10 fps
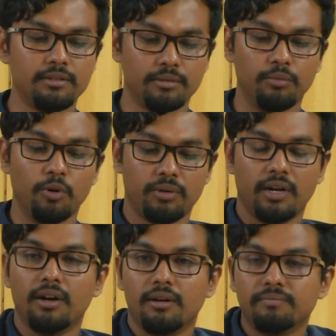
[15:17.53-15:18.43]
more
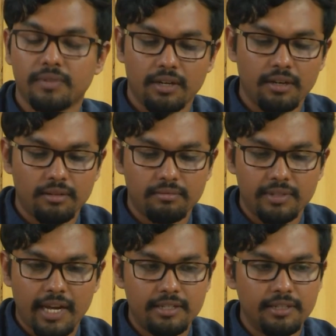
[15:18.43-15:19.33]

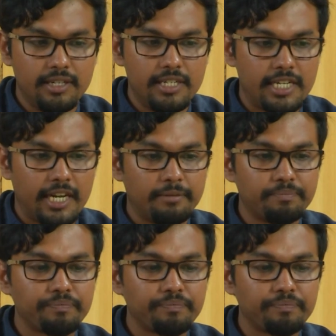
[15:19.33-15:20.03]
that in detail.